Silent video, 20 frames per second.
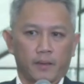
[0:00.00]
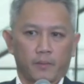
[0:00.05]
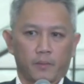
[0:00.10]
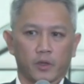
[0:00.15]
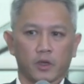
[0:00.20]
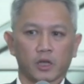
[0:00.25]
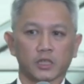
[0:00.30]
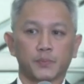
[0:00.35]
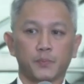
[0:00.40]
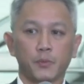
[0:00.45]

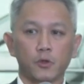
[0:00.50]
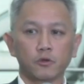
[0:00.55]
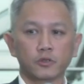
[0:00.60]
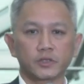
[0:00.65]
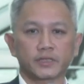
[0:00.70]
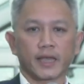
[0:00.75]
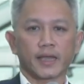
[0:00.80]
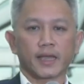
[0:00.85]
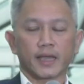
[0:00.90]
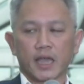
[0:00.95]
because
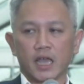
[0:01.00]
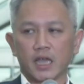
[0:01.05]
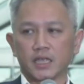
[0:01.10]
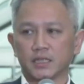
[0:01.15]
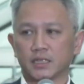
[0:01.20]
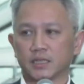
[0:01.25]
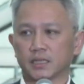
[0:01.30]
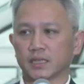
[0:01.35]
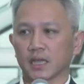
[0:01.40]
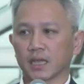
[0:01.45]
music in
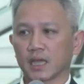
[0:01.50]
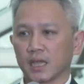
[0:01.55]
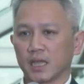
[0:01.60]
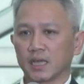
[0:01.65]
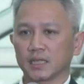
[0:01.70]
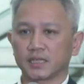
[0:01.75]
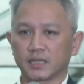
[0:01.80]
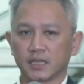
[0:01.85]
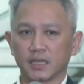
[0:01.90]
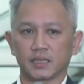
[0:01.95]

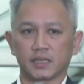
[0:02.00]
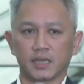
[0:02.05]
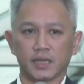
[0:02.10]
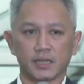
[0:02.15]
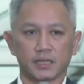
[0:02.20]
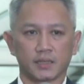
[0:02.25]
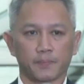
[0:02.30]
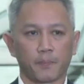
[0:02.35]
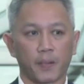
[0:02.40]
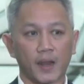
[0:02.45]
circular
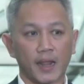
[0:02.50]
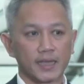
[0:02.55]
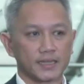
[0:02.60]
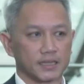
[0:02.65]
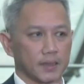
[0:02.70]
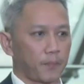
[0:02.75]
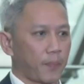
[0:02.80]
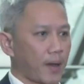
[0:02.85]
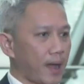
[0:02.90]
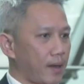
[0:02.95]
cities plays
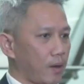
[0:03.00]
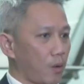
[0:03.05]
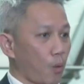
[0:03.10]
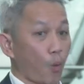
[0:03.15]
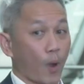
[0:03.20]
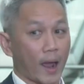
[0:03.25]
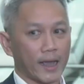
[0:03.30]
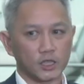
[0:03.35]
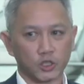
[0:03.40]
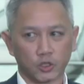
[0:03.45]
a part.
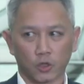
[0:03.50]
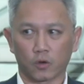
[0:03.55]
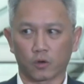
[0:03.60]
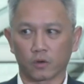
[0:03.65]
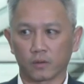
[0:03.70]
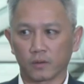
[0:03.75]
Why so?